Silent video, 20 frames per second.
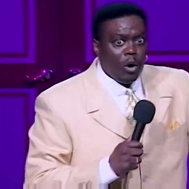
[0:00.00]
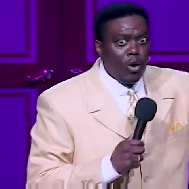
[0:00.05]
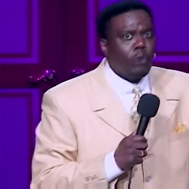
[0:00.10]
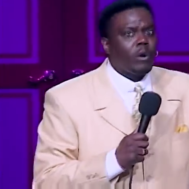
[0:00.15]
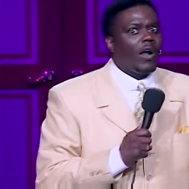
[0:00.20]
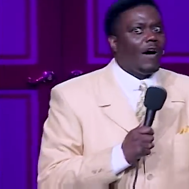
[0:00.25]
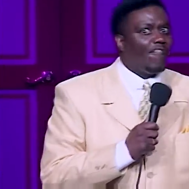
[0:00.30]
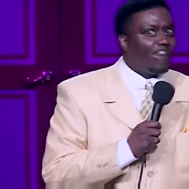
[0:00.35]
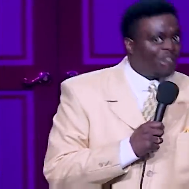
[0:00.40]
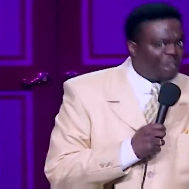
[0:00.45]
Who
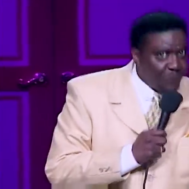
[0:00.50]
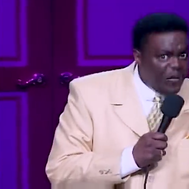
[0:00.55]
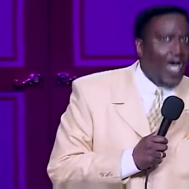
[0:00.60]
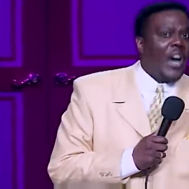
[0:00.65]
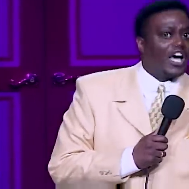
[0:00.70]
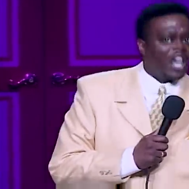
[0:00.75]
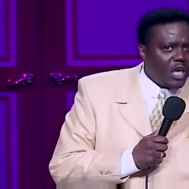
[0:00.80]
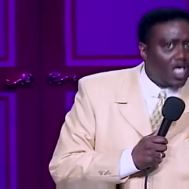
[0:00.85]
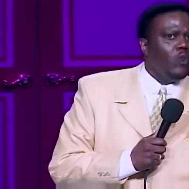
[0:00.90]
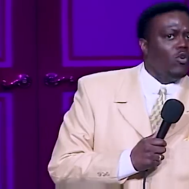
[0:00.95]
the
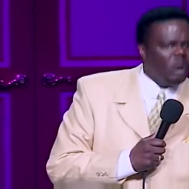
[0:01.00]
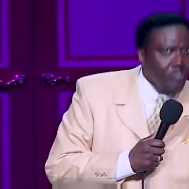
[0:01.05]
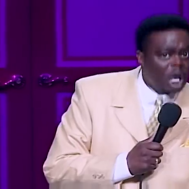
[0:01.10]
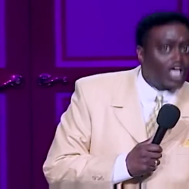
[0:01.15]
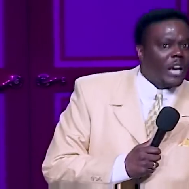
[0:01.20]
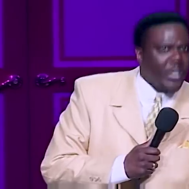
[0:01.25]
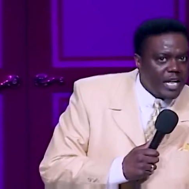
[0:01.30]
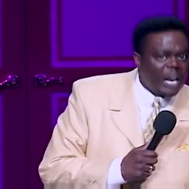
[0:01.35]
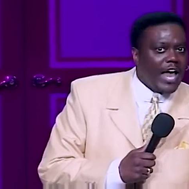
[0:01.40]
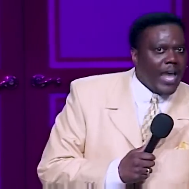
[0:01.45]
fuck you
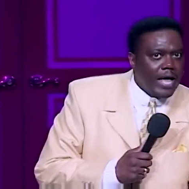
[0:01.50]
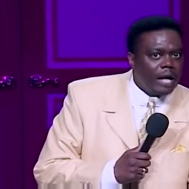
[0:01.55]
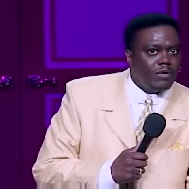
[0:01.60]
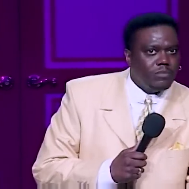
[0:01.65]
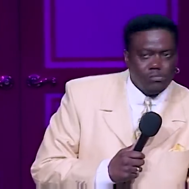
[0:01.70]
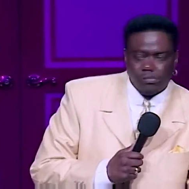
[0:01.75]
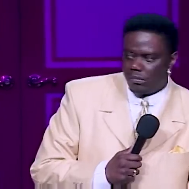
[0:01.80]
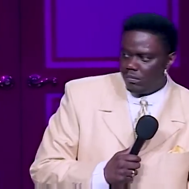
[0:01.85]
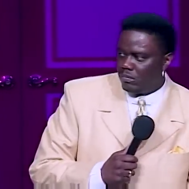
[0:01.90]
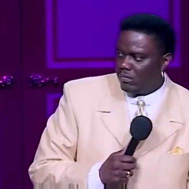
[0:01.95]
looking at?
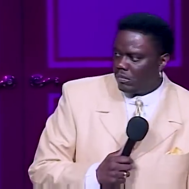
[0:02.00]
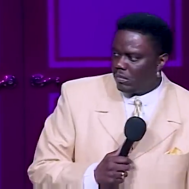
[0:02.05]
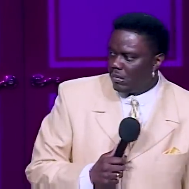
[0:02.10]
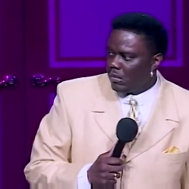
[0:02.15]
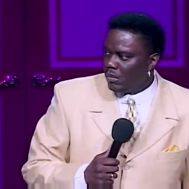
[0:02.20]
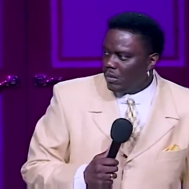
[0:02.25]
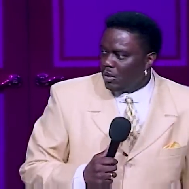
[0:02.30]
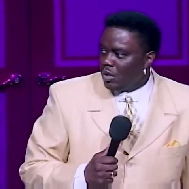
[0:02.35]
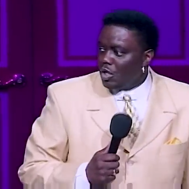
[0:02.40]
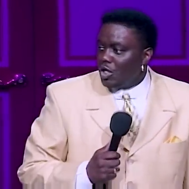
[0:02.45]

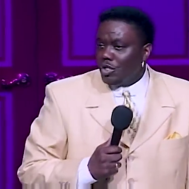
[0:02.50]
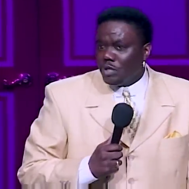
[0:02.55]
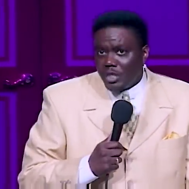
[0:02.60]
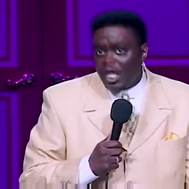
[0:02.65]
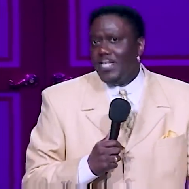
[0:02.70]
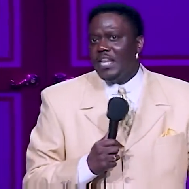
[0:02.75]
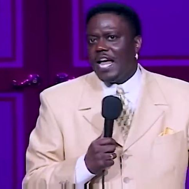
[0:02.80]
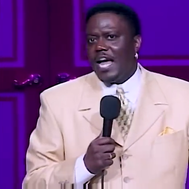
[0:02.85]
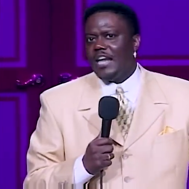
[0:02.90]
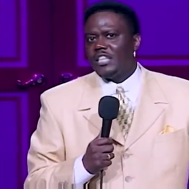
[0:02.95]

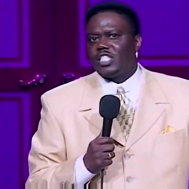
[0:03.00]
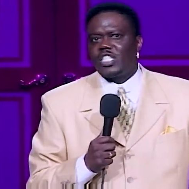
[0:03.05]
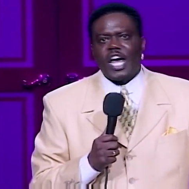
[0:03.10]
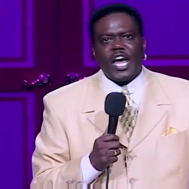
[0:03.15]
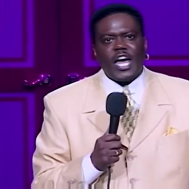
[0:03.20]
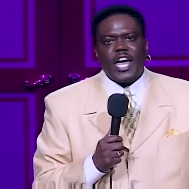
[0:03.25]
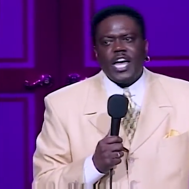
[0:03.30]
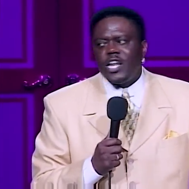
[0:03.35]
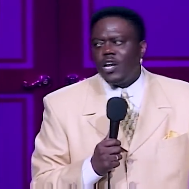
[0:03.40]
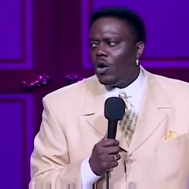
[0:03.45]
Then they
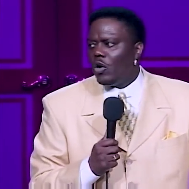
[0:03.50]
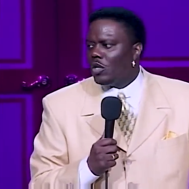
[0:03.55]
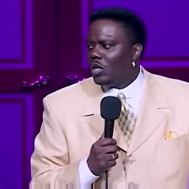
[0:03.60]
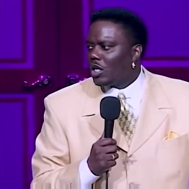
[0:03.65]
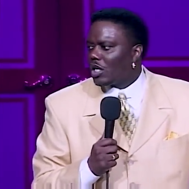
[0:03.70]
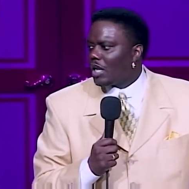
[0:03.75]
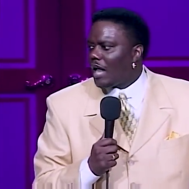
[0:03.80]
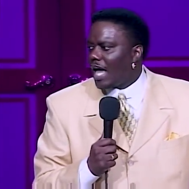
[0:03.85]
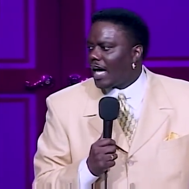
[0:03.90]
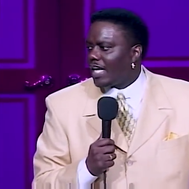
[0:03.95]
say he don't
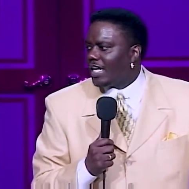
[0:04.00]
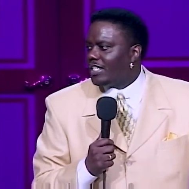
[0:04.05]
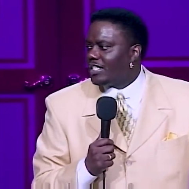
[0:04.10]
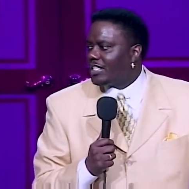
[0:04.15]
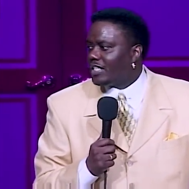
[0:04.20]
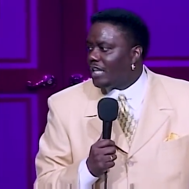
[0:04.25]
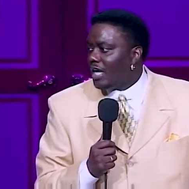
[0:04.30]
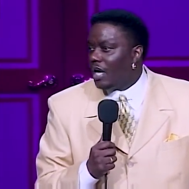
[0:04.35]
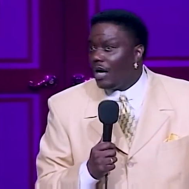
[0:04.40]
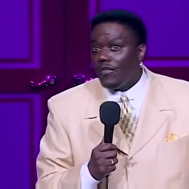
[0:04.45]
look like
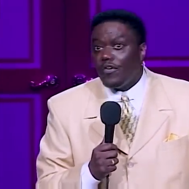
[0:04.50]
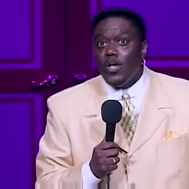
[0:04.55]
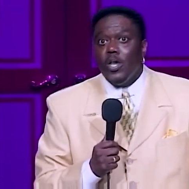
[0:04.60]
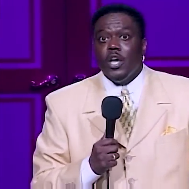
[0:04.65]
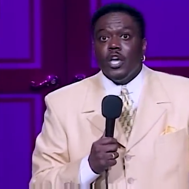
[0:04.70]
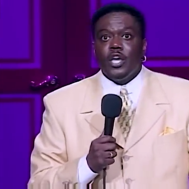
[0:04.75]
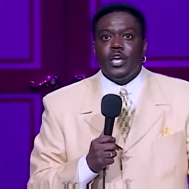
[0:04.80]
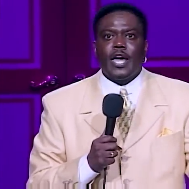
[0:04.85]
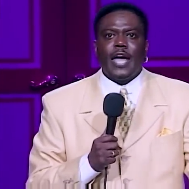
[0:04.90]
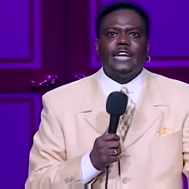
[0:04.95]
himself.
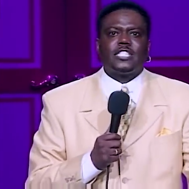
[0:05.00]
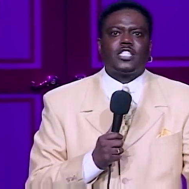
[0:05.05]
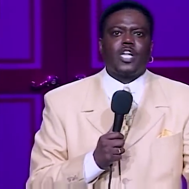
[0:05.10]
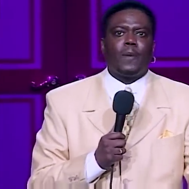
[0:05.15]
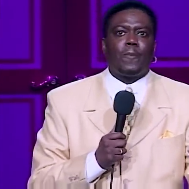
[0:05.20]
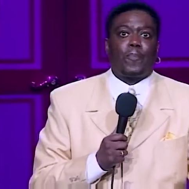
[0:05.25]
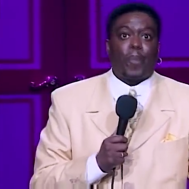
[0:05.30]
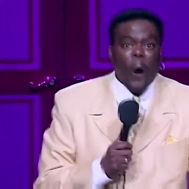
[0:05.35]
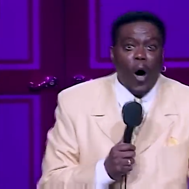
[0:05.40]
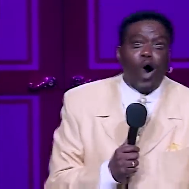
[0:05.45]
He ain't
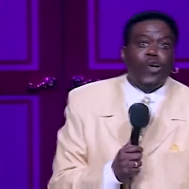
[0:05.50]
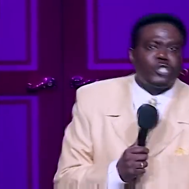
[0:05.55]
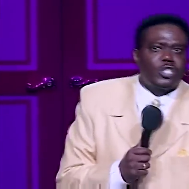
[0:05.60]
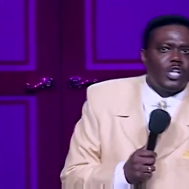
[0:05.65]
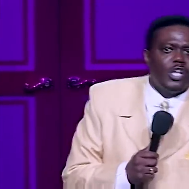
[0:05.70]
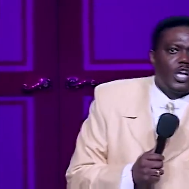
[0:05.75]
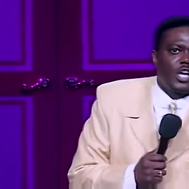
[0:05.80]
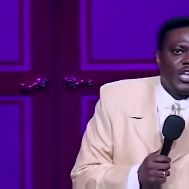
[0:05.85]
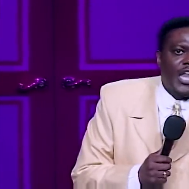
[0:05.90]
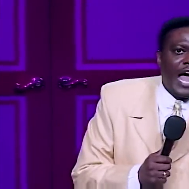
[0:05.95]
supposed
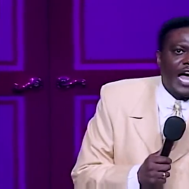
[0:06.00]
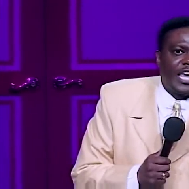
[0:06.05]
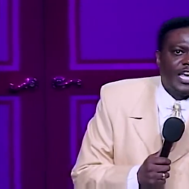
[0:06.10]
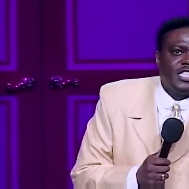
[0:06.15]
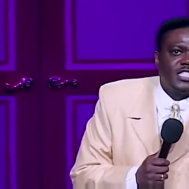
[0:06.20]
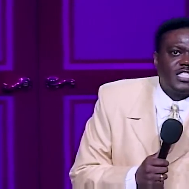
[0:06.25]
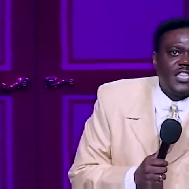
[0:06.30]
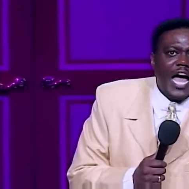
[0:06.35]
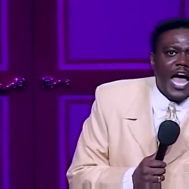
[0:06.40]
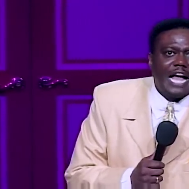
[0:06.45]
to look like
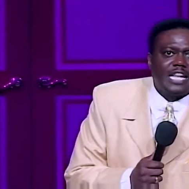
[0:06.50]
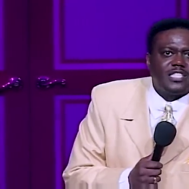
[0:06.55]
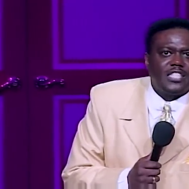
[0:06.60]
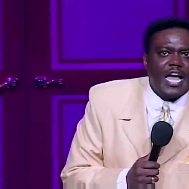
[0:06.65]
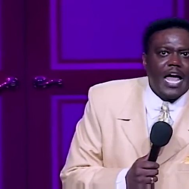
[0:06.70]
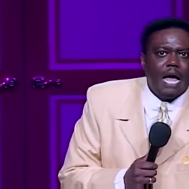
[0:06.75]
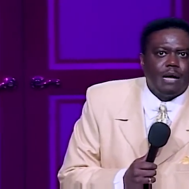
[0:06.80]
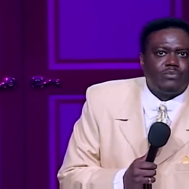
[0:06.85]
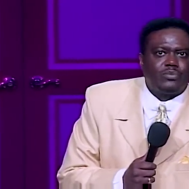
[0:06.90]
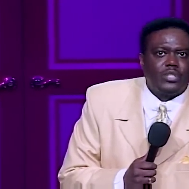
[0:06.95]
his
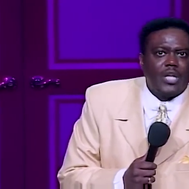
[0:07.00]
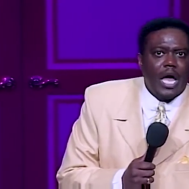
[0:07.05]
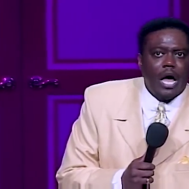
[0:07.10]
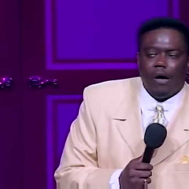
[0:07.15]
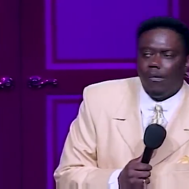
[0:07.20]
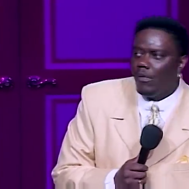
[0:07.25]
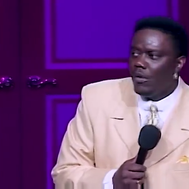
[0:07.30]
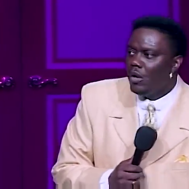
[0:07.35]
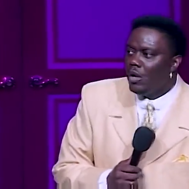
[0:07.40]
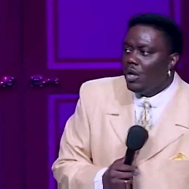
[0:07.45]
goddamn self.
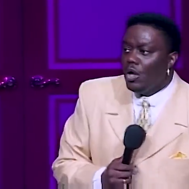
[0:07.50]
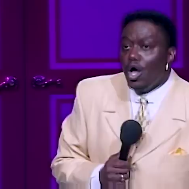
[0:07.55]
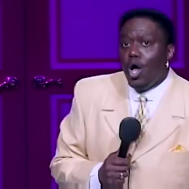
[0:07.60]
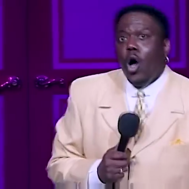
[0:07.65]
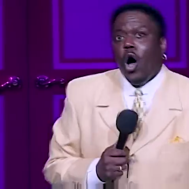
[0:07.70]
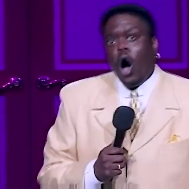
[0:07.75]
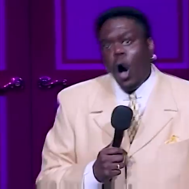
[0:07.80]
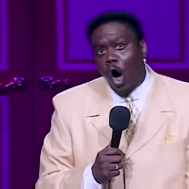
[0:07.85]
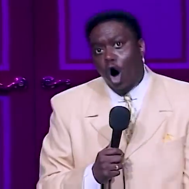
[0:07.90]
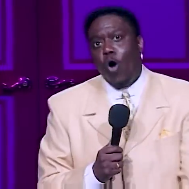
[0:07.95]

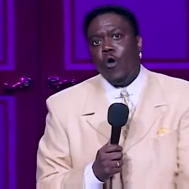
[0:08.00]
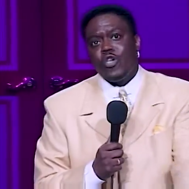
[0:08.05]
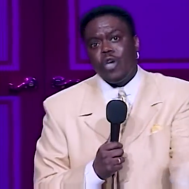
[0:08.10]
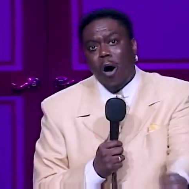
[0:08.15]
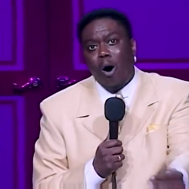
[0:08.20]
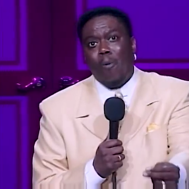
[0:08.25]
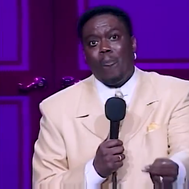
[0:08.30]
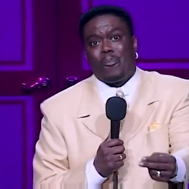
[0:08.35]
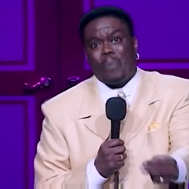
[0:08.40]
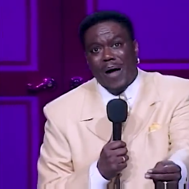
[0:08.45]
Hold
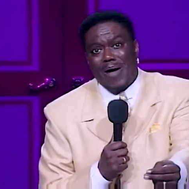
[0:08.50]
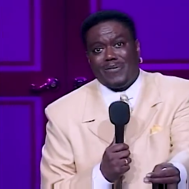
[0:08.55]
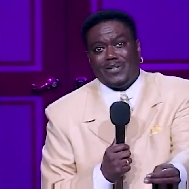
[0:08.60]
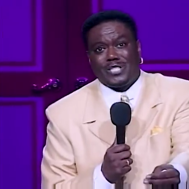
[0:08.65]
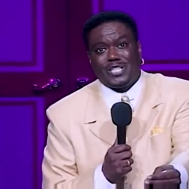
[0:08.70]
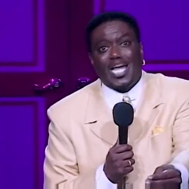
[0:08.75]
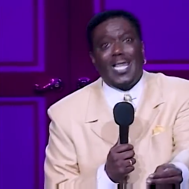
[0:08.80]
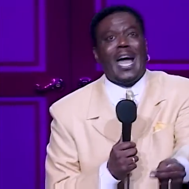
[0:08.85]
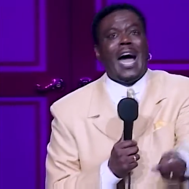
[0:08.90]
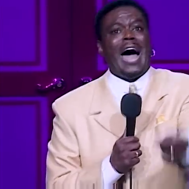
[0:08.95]
your
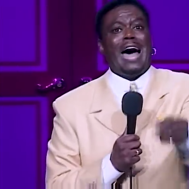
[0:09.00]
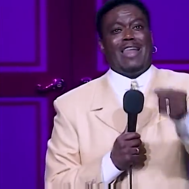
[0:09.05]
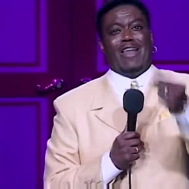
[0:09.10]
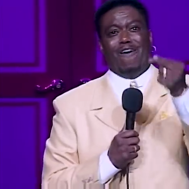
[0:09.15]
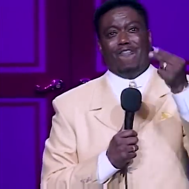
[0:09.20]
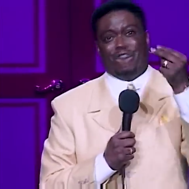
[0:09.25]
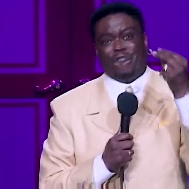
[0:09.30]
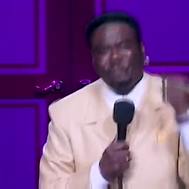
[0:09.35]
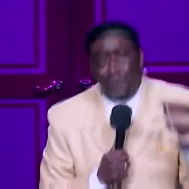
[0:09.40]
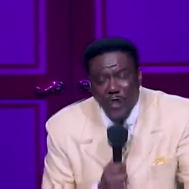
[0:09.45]
brother, see
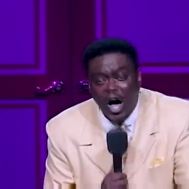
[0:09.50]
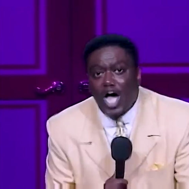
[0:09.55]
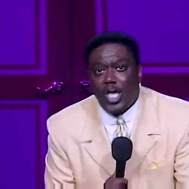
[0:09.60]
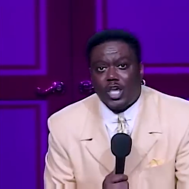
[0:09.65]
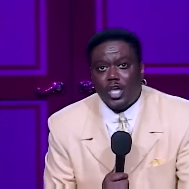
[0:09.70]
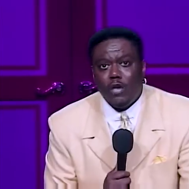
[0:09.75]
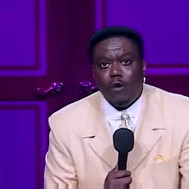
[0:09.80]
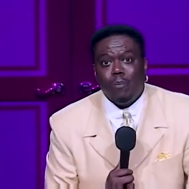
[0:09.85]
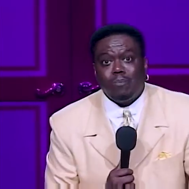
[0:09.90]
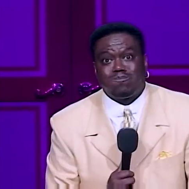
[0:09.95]
how the fuck
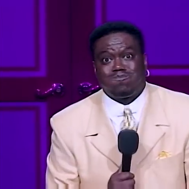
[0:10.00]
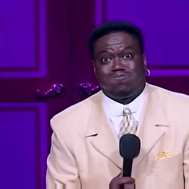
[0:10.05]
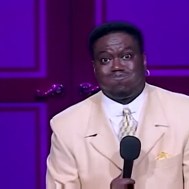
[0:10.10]
you.